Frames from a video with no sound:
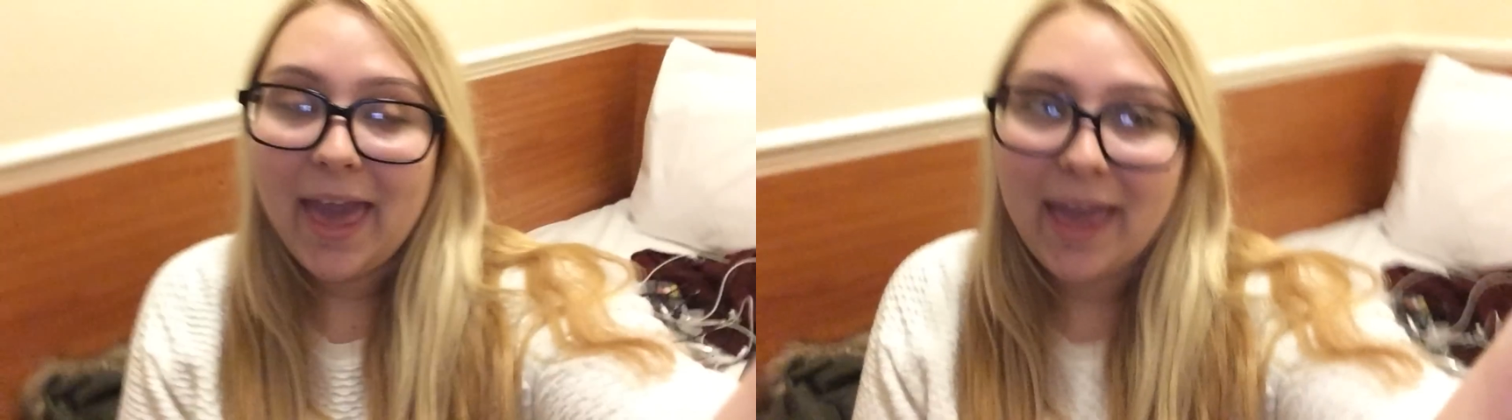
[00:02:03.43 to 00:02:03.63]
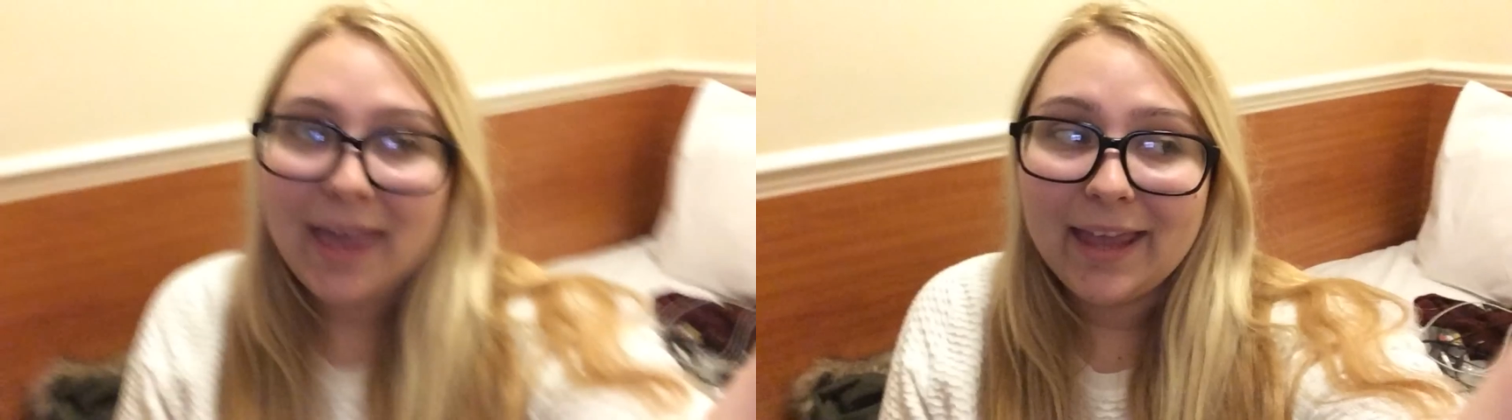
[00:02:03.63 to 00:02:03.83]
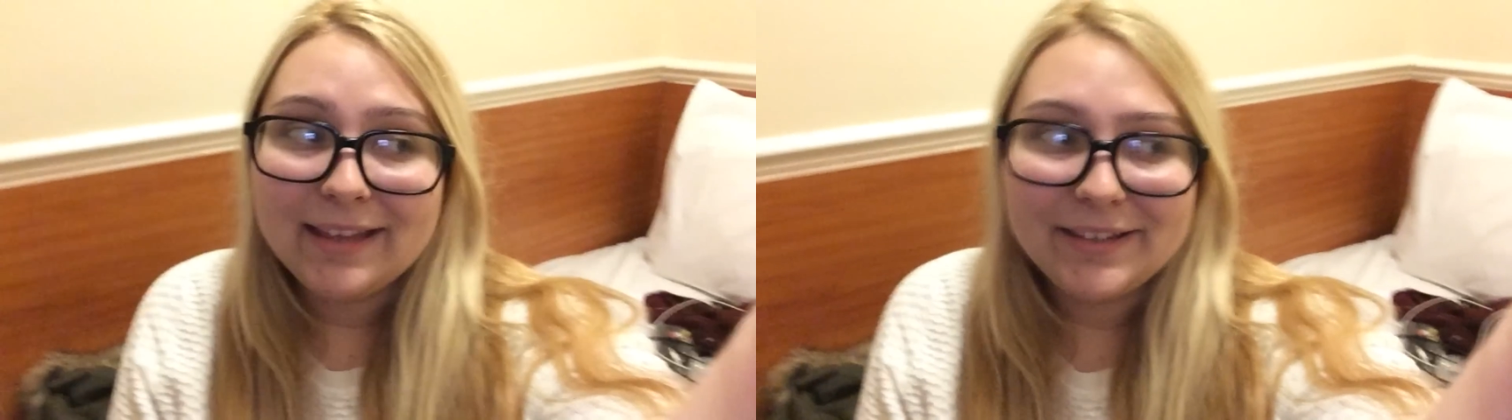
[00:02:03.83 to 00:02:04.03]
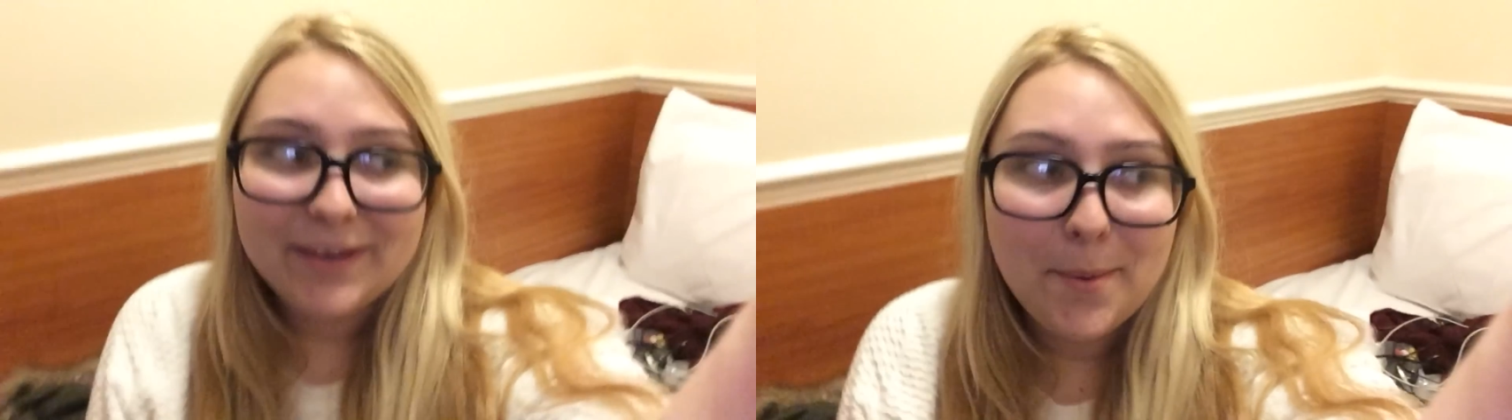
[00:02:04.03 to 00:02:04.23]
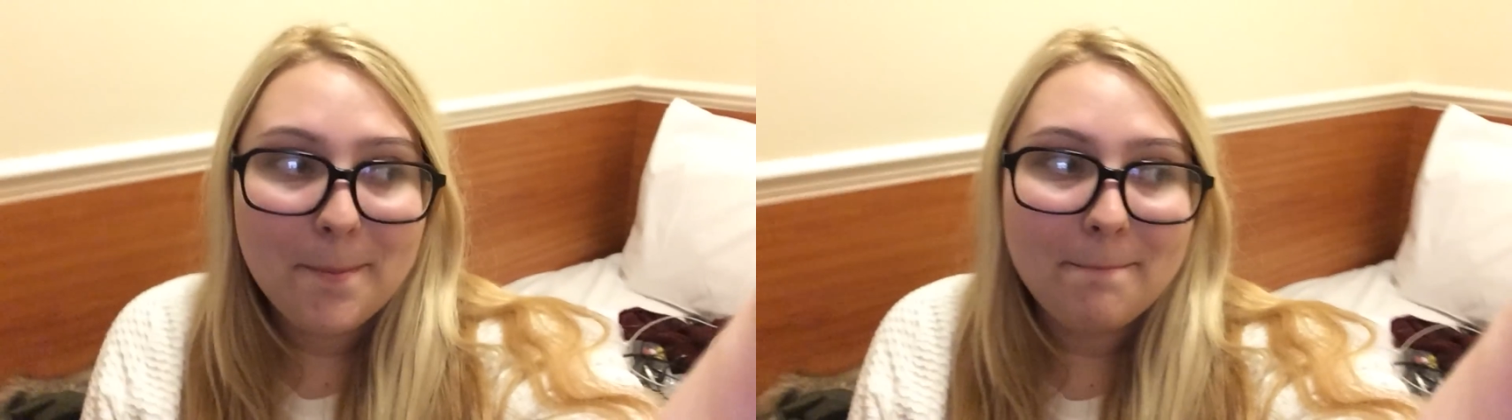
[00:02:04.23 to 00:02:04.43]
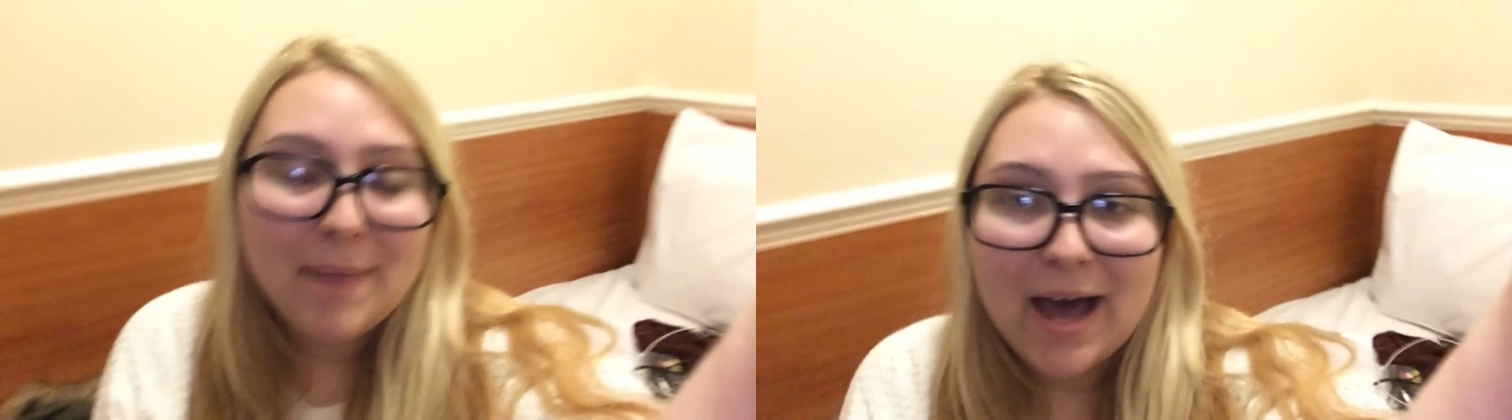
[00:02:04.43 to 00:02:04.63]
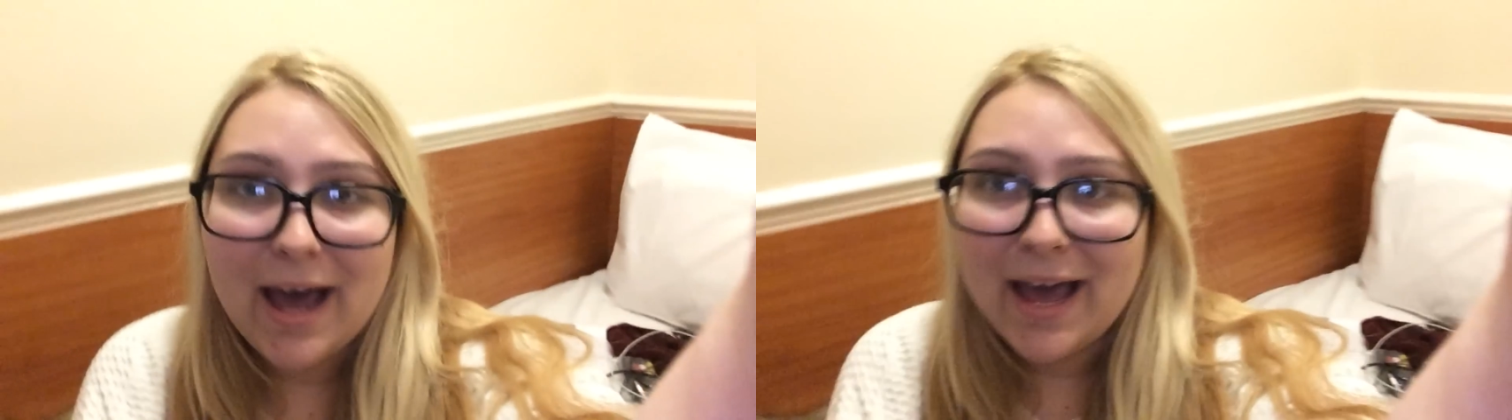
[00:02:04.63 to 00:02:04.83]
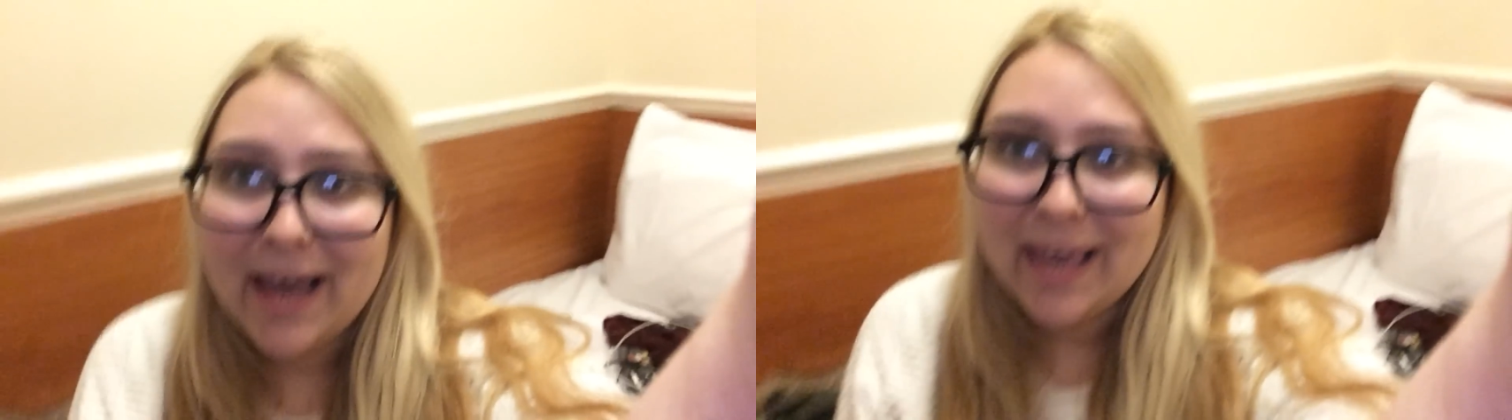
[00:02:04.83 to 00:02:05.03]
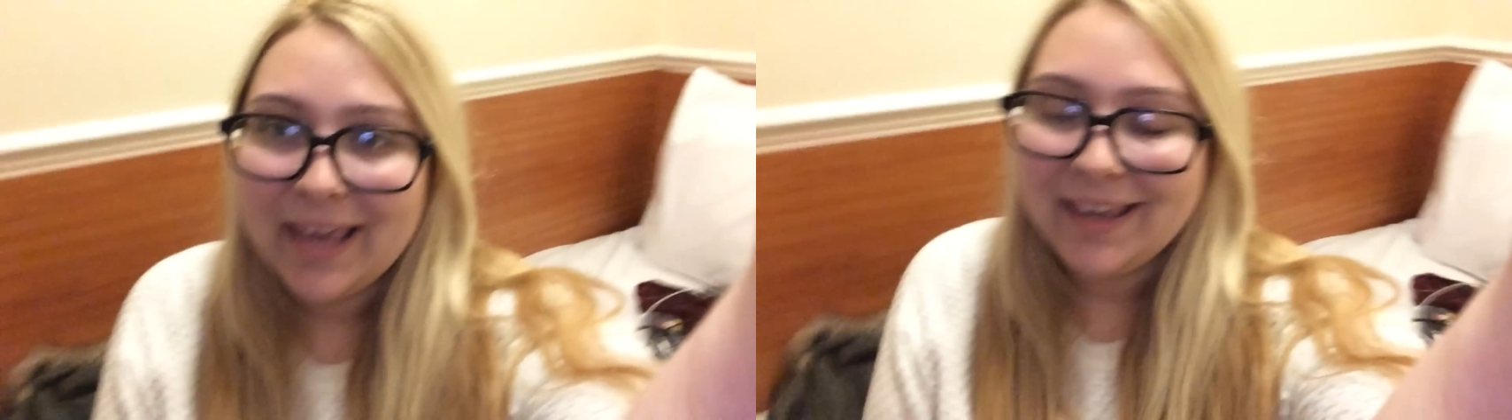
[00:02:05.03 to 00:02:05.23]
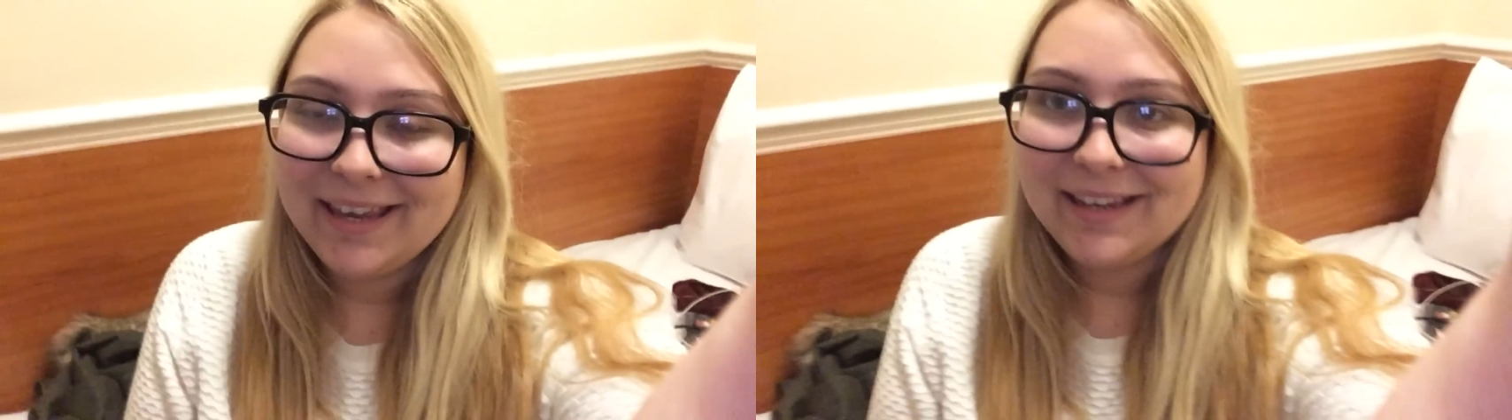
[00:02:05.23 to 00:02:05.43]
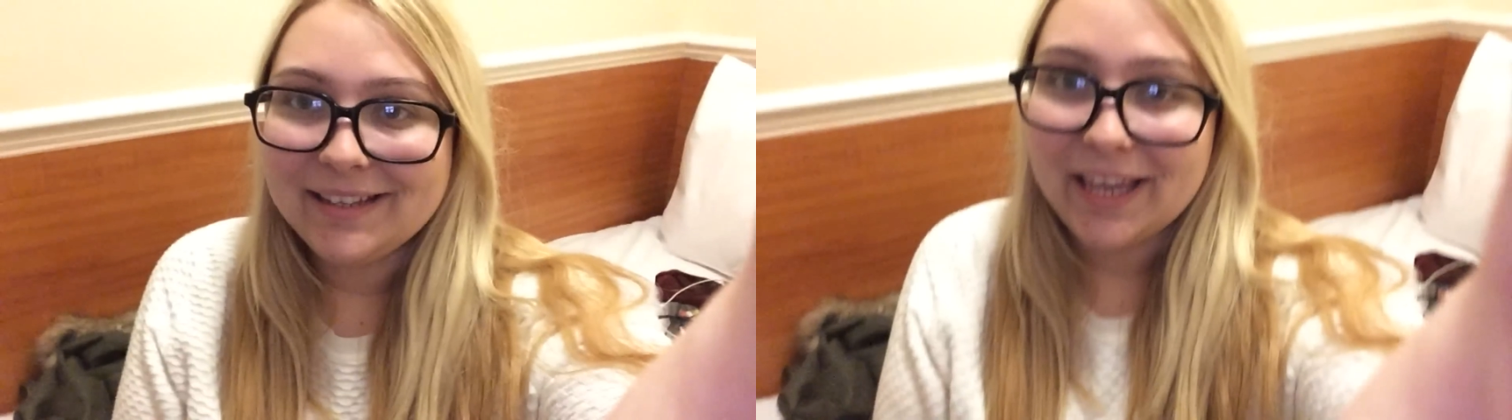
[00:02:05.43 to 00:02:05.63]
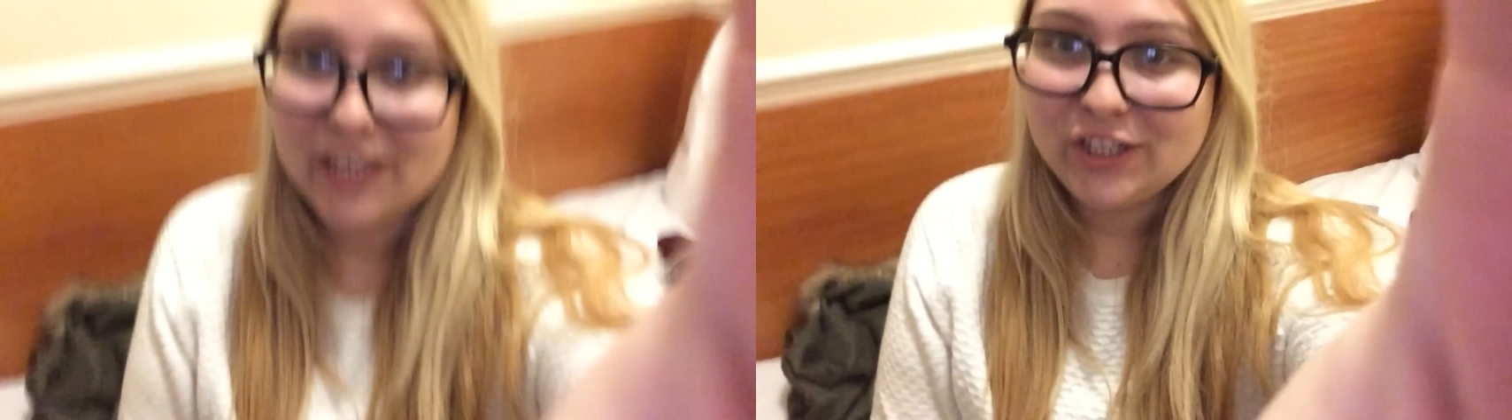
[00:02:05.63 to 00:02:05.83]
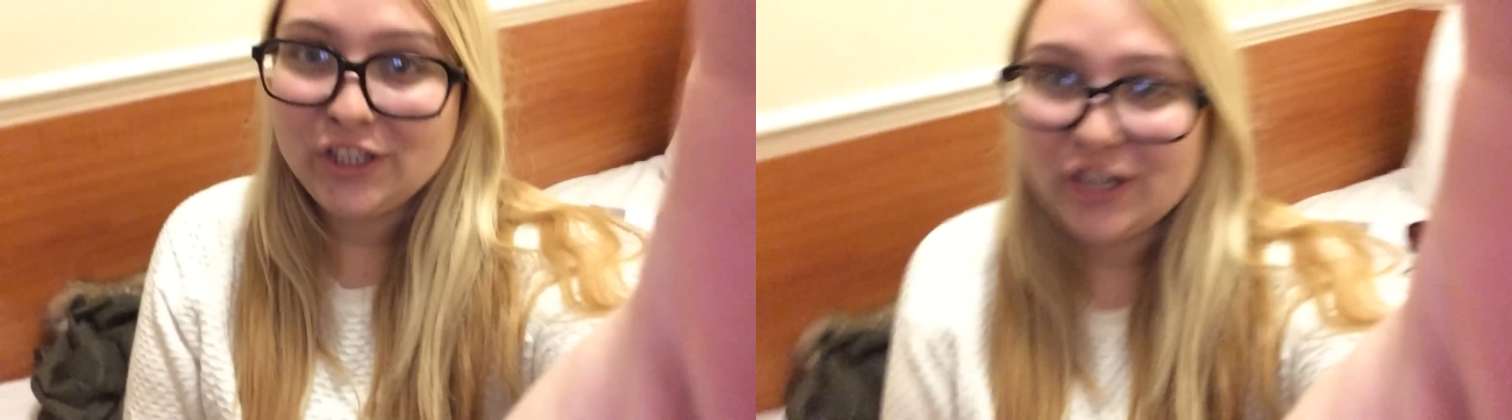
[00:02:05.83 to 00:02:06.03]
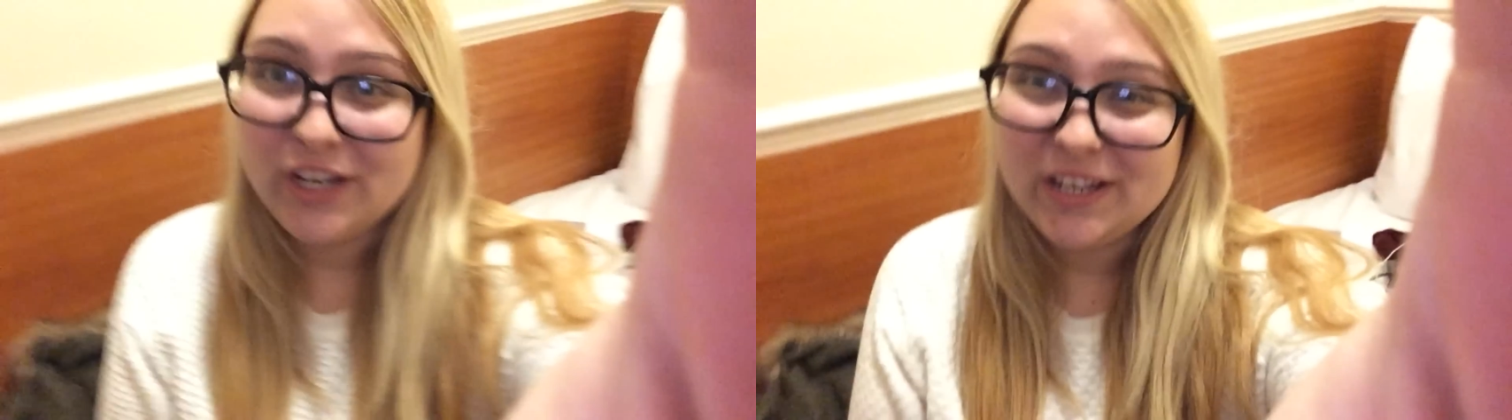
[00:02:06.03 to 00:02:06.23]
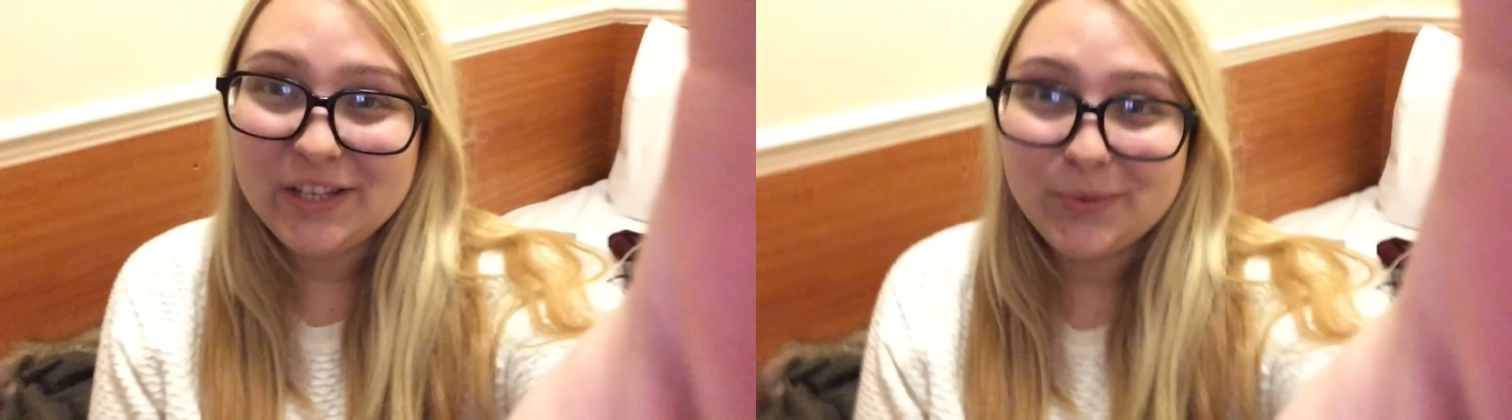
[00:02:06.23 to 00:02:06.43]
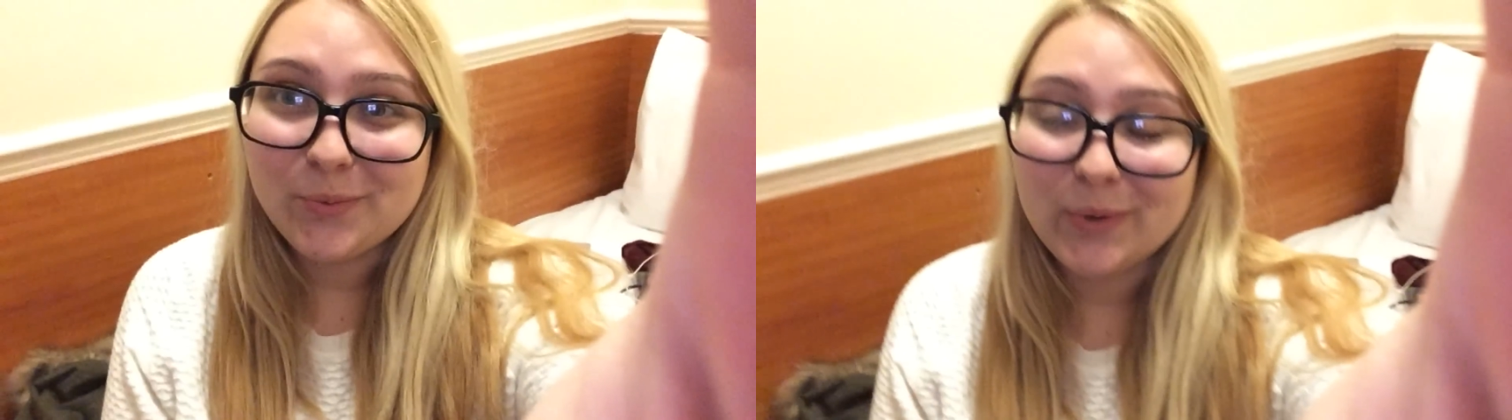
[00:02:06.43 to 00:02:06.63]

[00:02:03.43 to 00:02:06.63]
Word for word: and my like cheese